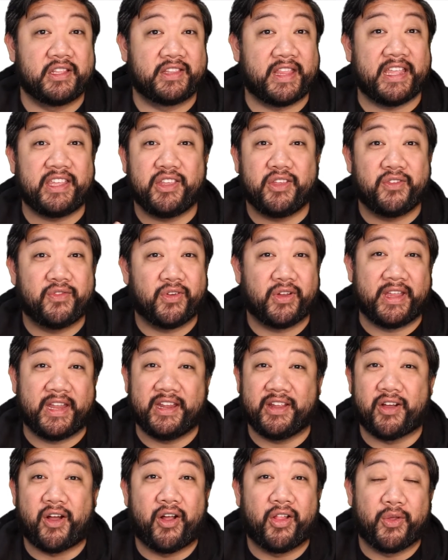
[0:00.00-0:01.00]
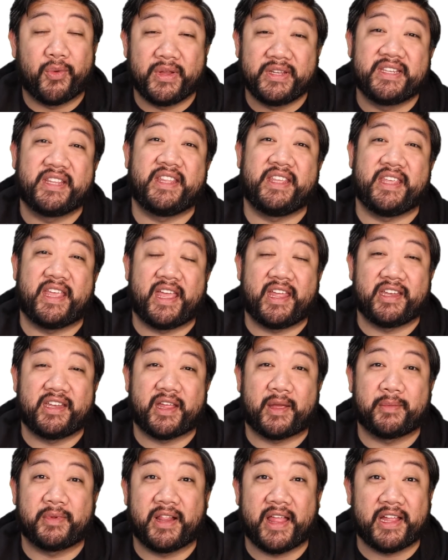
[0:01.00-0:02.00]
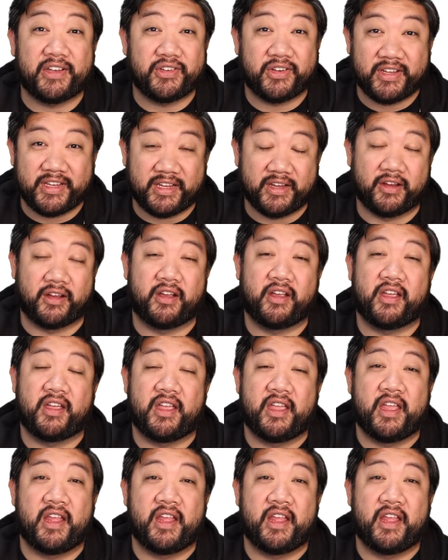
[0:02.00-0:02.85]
Thank you for getting all the way to the end. I'm glad you're here.